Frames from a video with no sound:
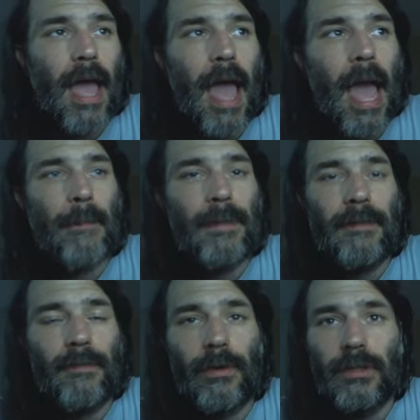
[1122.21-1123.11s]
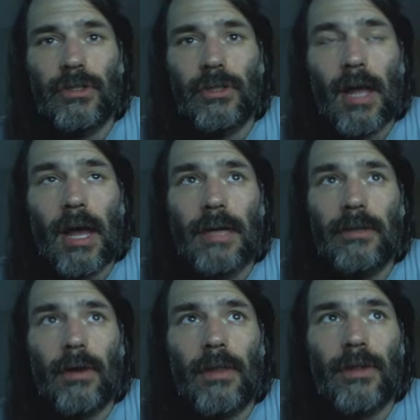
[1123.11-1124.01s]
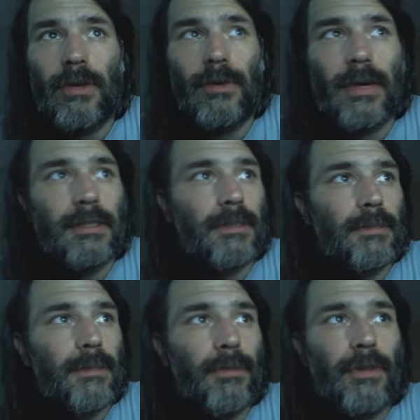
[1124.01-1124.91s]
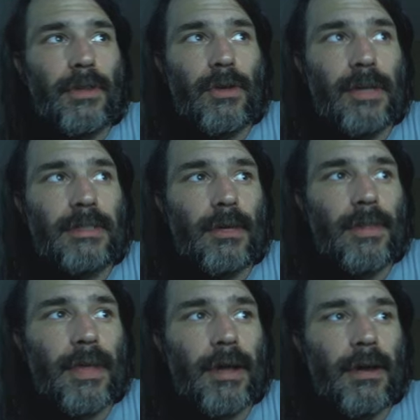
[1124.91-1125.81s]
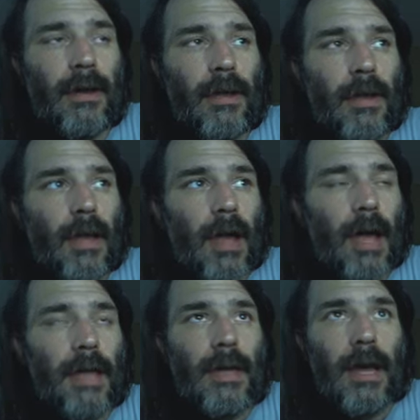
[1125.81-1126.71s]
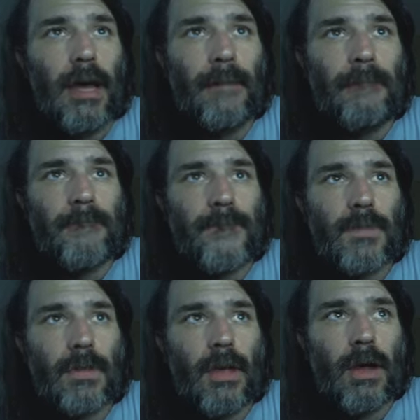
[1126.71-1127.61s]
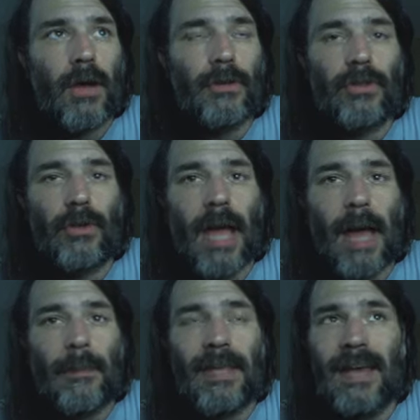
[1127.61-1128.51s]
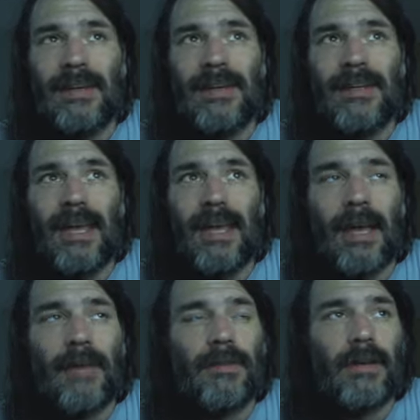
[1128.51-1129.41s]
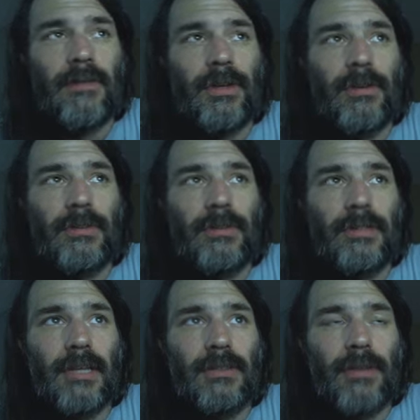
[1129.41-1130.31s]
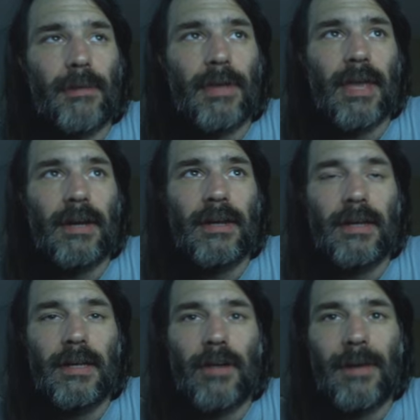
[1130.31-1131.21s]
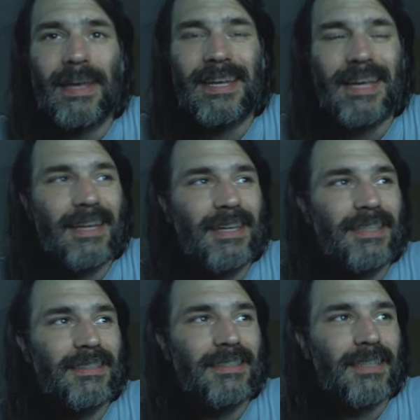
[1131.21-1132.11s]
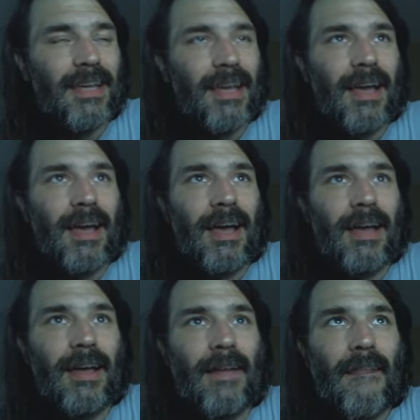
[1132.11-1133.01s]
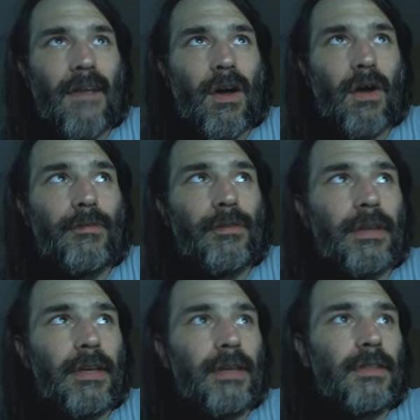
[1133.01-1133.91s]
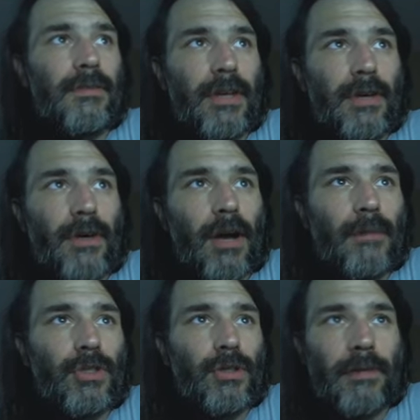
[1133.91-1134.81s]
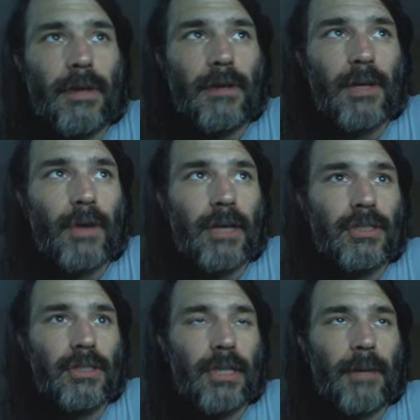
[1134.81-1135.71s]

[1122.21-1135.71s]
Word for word: Happy 4th of July to all the U.S. people in the U.S. out there. I uh, also happy Canada Day. I haven't done a video since then, so happy Canada Day to all my Canadians. Uh, hopefully this video helped you. If you have any questions, and